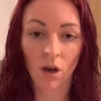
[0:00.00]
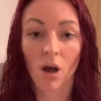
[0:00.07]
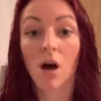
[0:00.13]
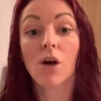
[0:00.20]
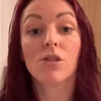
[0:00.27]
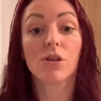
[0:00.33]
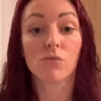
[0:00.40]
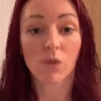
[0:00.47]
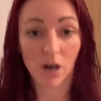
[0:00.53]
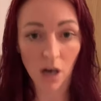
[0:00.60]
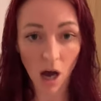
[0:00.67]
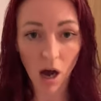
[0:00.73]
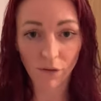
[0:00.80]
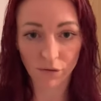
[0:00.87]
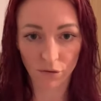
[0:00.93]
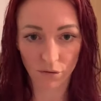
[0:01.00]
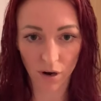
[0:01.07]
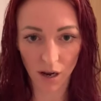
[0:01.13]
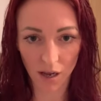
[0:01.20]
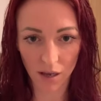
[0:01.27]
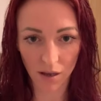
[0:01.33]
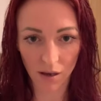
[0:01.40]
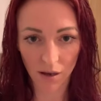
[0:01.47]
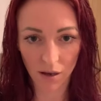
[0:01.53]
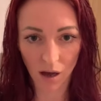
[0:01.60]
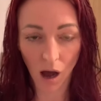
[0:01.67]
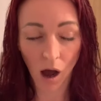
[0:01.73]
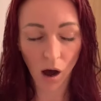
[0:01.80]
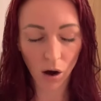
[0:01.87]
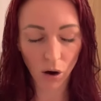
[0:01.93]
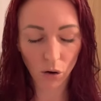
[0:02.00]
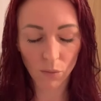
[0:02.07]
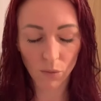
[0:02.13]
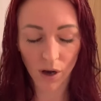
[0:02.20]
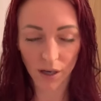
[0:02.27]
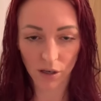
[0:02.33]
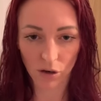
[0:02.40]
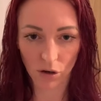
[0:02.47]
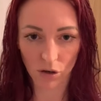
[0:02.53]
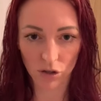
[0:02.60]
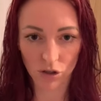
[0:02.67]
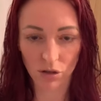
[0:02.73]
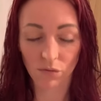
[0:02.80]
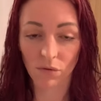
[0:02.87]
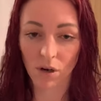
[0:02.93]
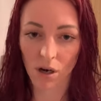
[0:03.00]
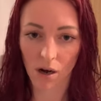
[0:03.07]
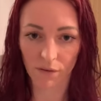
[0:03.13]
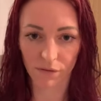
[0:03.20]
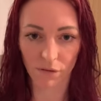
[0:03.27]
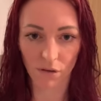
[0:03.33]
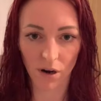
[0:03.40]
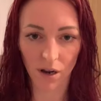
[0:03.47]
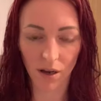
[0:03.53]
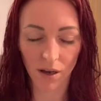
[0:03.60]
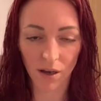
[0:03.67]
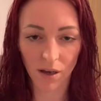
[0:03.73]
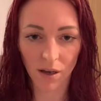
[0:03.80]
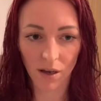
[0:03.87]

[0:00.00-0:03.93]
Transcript: the recovery. Oh my gosh, the recovery.